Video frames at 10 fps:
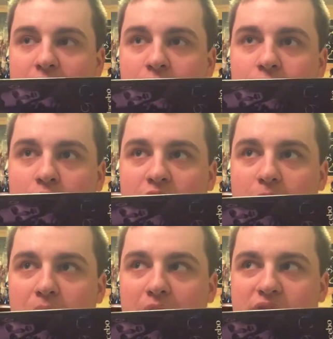For
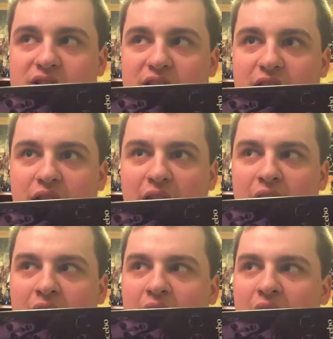comparison,
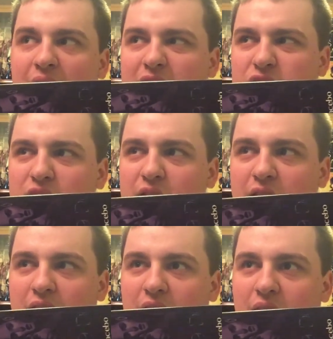
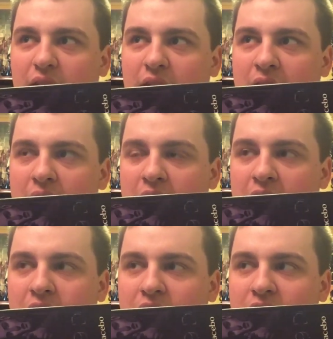actually,
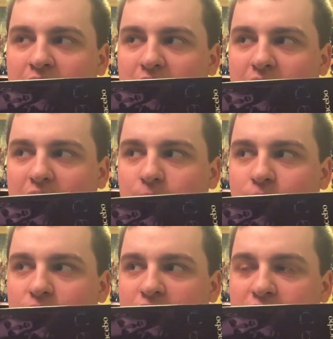I think
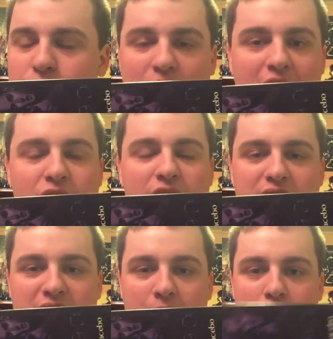these were actually the
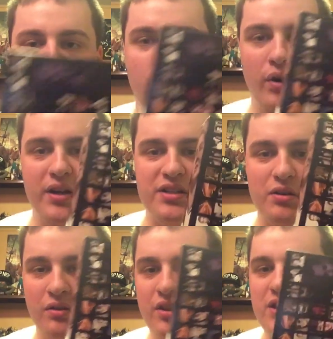same price.
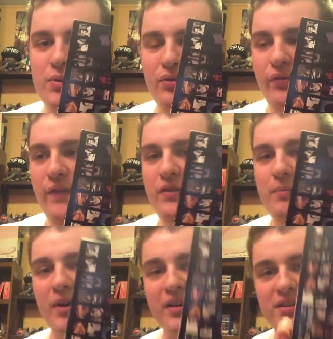So this was 50
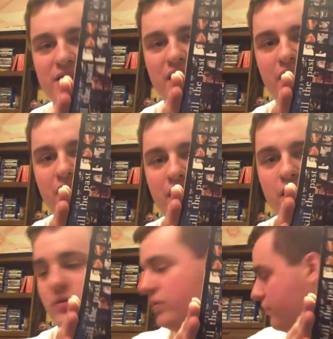bucks,
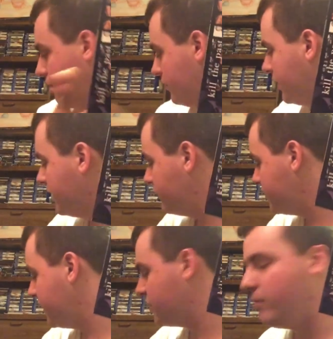and again,
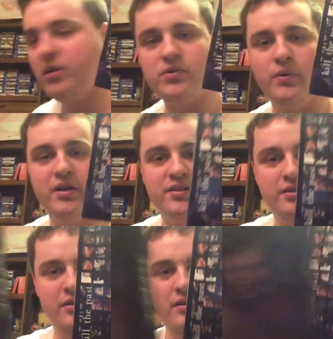size comparison wise,
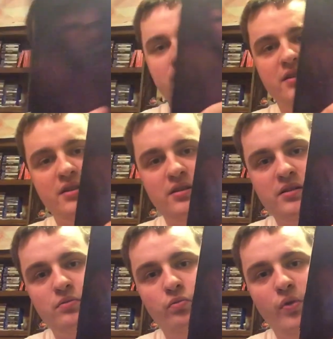this
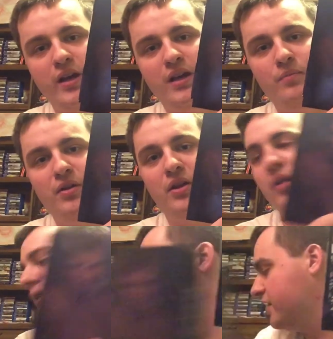is way
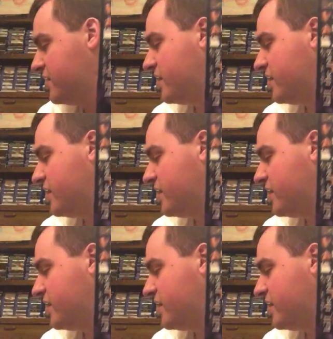bigger in